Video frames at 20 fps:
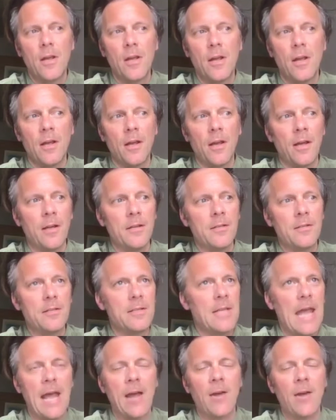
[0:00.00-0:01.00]
a
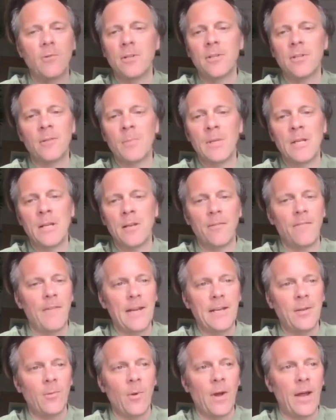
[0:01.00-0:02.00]
town in the middle of
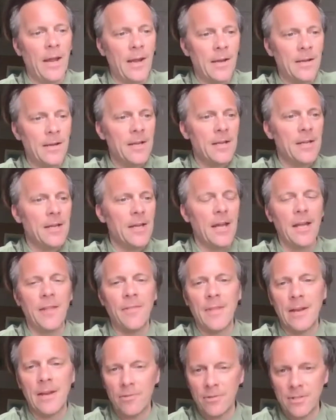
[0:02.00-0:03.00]
anywhere, and
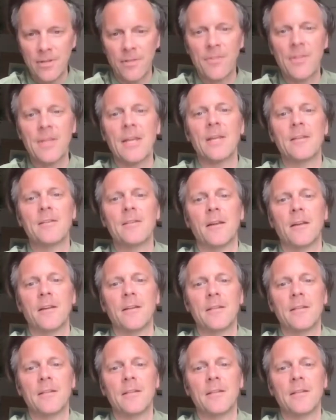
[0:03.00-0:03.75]
there is a theatre.